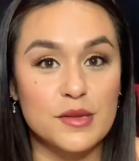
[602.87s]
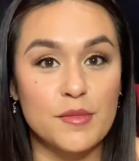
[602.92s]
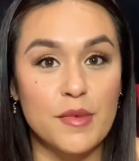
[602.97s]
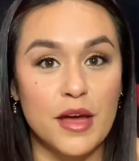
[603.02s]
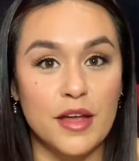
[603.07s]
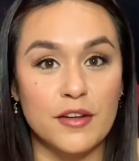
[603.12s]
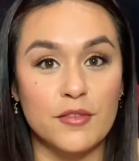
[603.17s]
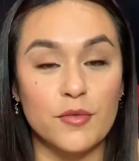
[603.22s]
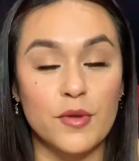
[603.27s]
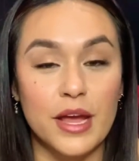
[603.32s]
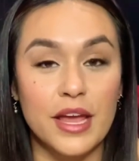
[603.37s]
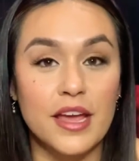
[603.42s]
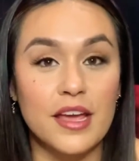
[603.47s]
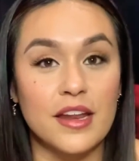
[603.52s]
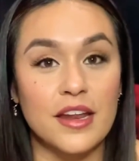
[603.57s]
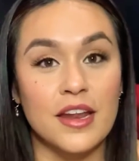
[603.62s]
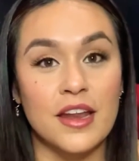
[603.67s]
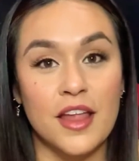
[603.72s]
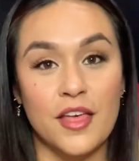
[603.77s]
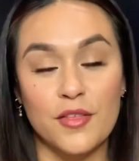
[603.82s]
amount of weight
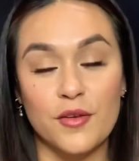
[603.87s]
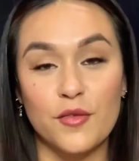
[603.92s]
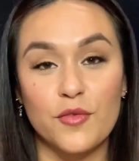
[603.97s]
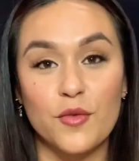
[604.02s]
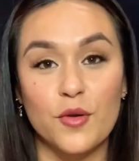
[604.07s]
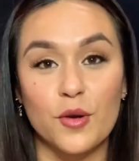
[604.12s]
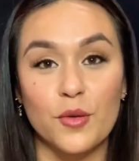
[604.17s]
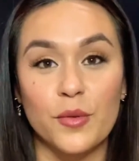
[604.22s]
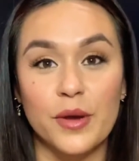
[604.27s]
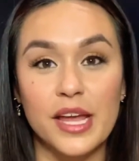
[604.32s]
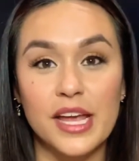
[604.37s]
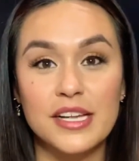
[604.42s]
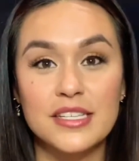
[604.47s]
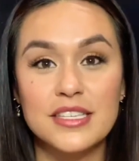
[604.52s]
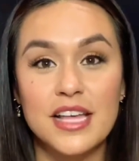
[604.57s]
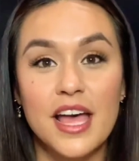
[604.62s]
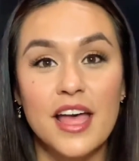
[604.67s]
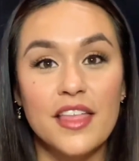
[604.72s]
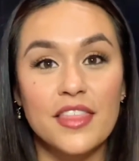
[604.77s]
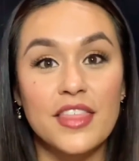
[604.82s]
in another 4 weeks,
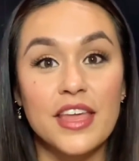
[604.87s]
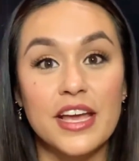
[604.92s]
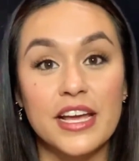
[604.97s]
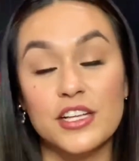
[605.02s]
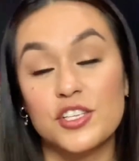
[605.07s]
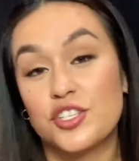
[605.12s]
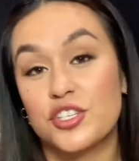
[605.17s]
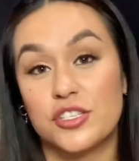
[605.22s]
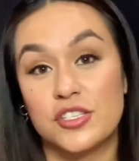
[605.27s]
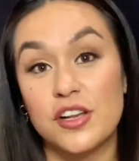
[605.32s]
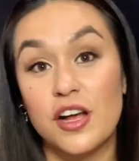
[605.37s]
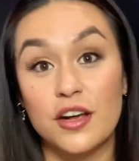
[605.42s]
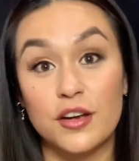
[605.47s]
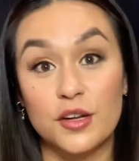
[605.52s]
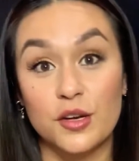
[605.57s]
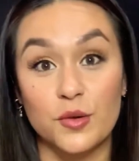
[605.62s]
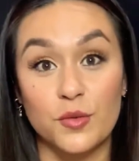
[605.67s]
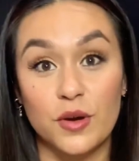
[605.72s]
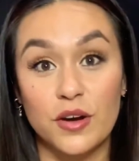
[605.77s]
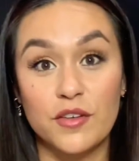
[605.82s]
that it's just not
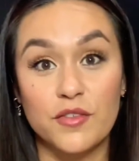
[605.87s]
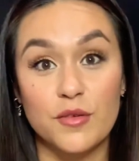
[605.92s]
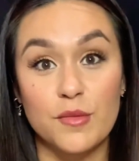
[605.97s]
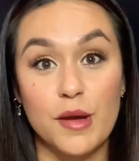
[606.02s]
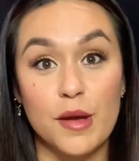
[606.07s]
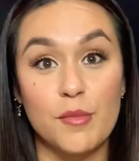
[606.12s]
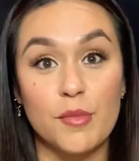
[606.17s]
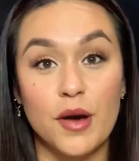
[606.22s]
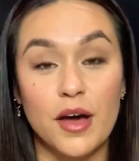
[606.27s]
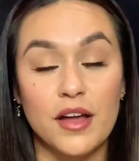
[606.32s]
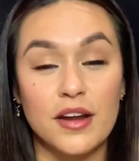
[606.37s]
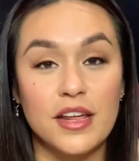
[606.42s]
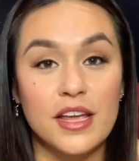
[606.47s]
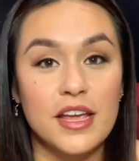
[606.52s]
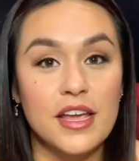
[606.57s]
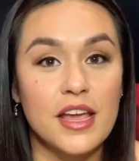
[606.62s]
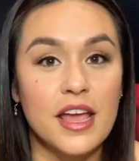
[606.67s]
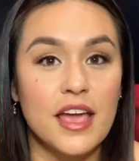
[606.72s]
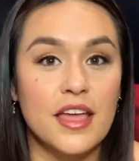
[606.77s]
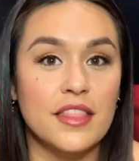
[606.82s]
going to work for my
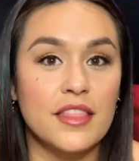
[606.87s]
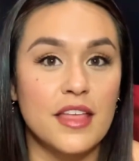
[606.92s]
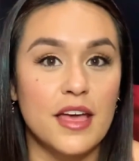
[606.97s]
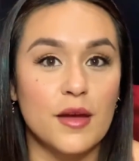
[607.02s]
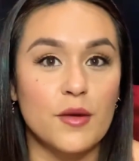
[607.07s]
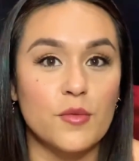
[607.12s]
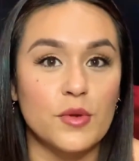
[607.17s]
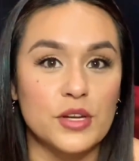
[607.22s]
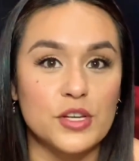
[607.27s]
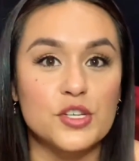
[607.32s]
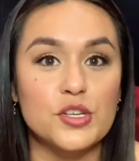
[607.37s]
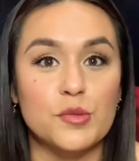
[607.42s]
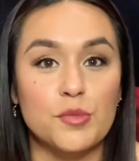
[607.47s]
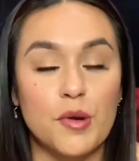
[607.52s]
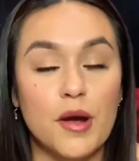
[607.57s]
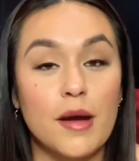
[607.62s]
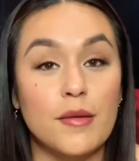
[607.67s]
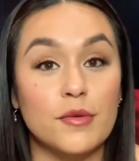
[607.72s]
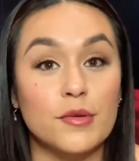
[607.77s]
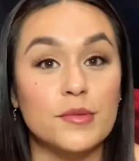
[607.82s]
body and that we should
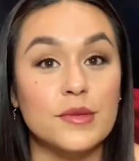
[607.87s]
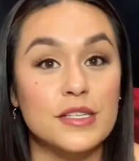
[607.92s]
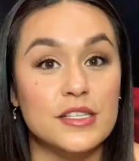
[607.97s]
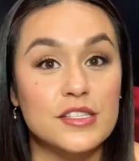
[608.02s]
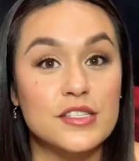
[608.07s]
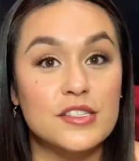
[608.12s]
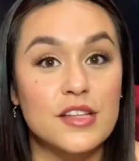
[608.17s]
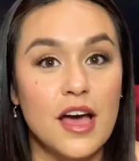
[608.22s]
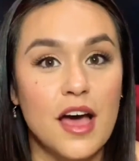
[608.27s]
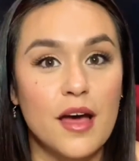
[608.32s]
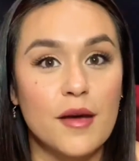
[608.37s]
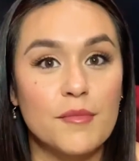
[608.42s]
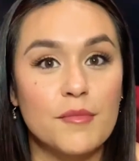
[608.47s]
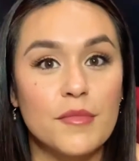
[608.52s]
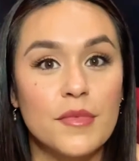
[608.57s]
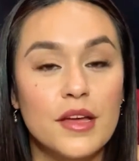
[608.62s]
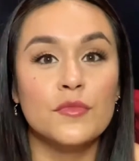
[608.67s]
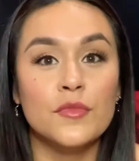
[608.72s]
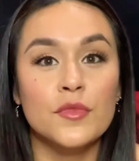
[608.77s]
probably stop.